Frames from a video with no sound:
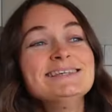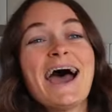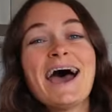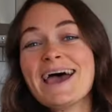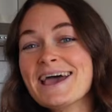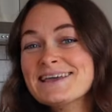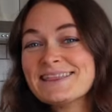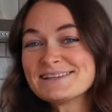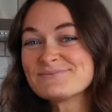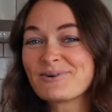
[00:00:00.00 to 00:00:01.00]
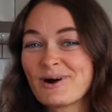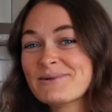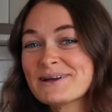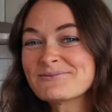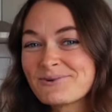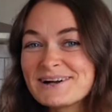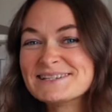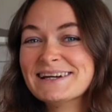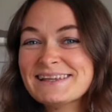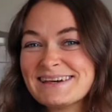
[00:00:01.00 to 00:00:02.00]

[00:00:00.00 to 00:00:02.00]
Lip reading: yay, there's probably rotting